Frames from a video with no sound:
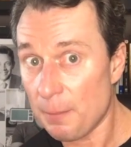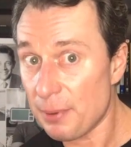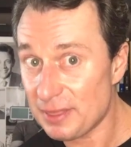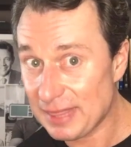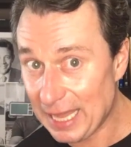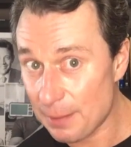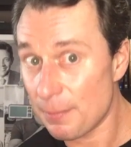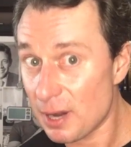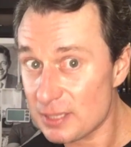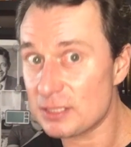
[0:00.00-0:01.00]
but they
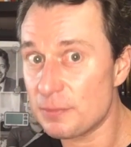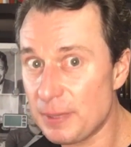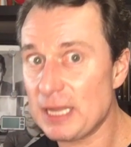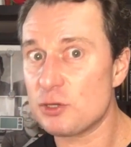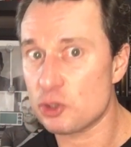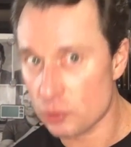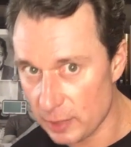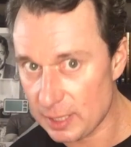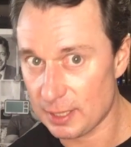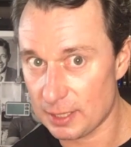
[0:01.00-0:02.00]
must be
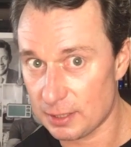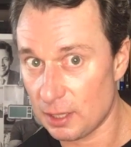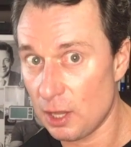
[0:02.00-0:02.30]
treated